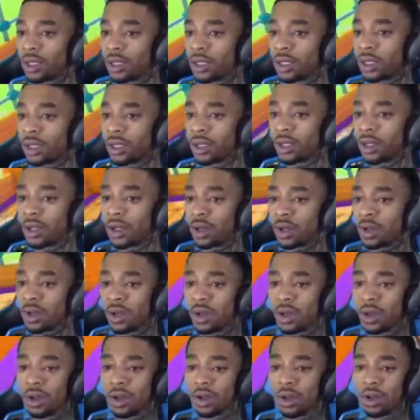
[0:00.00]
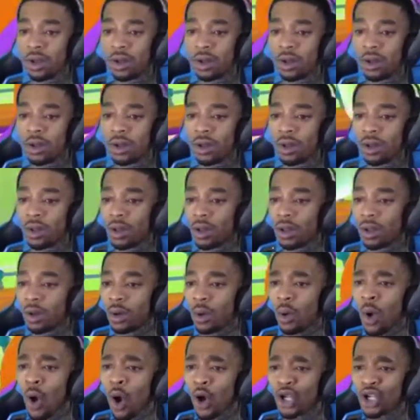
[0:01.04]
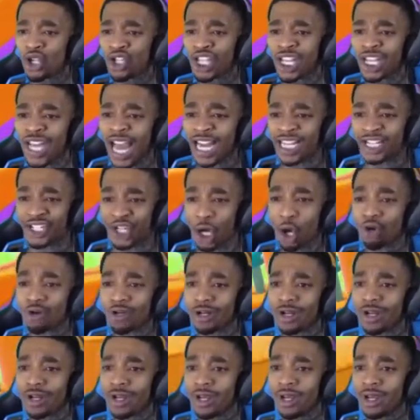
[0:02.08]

Hold on, hold on. Ooh, you see that juke?